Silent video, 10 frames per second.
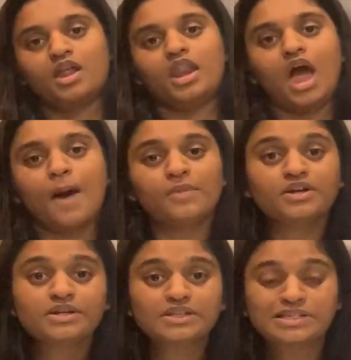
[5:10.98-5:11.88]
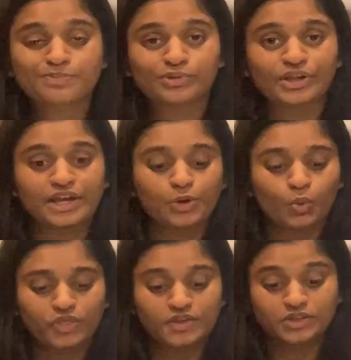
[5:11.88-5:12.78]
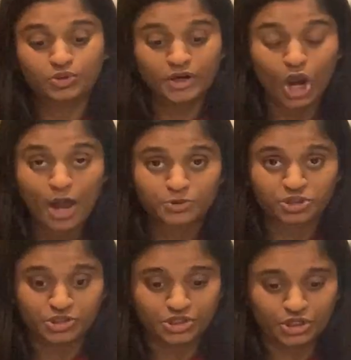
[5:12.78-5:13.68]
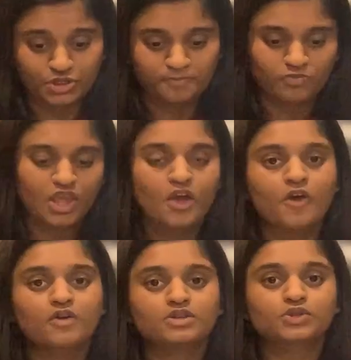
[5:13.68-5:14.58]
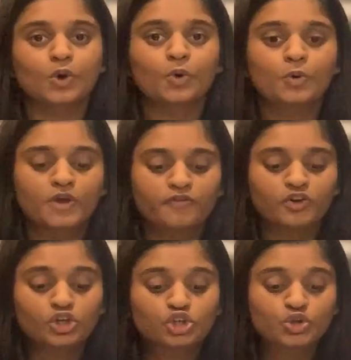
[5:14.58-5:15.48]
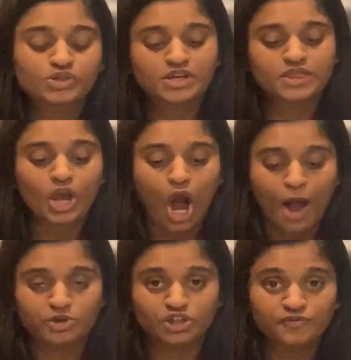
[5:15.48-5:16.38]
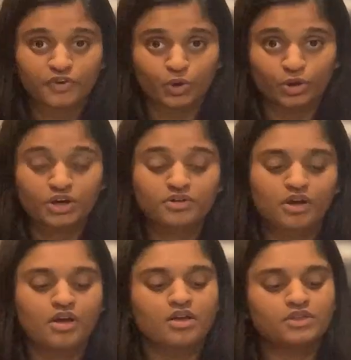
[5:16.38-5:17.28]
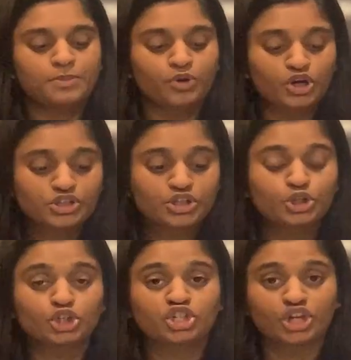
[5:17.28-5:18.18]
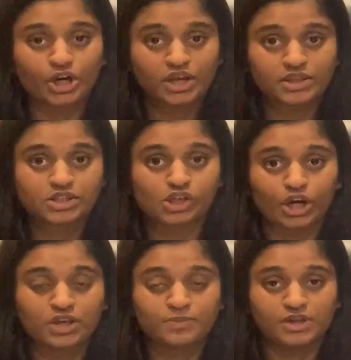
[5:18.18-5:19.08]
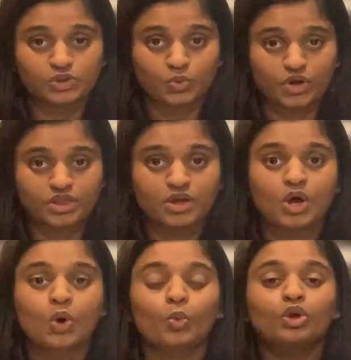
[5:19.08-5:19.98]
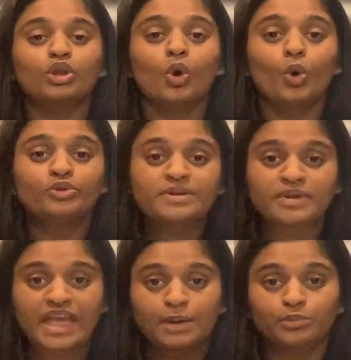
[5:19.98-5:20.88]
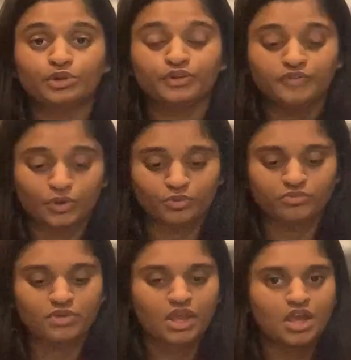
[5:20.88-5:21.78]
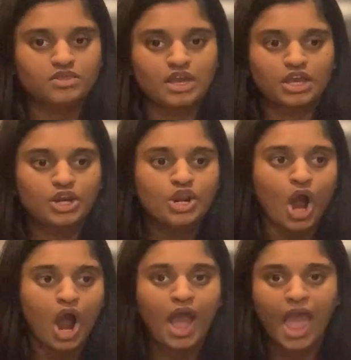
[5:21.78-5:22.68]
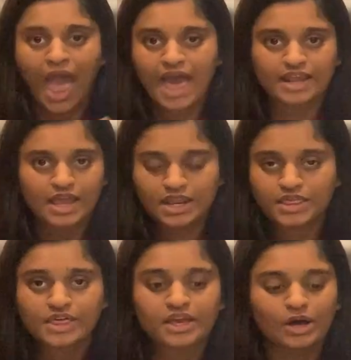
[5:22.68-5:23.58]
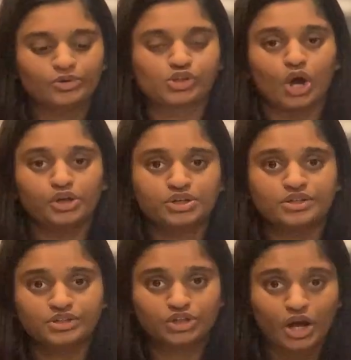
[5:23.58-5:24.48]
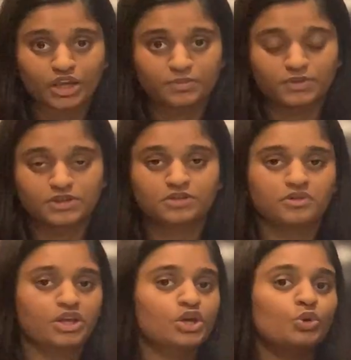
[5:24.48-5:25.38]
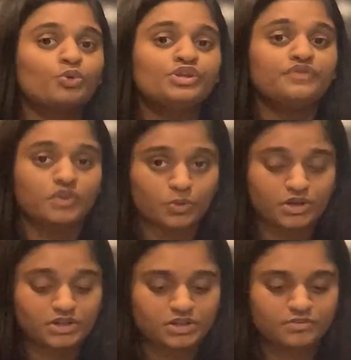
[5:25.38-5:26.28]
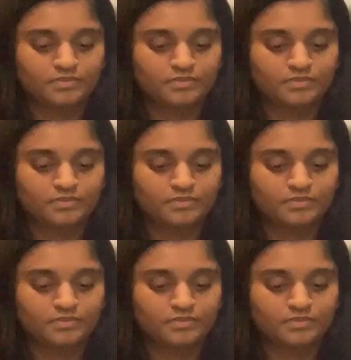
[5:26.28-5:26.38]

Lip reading: Now I'm going to explain what these three options are. So if you're choosing the option viewer, the person you're sharing this document with will only be able to view. They cannot add anything else onto this document. They can only view it.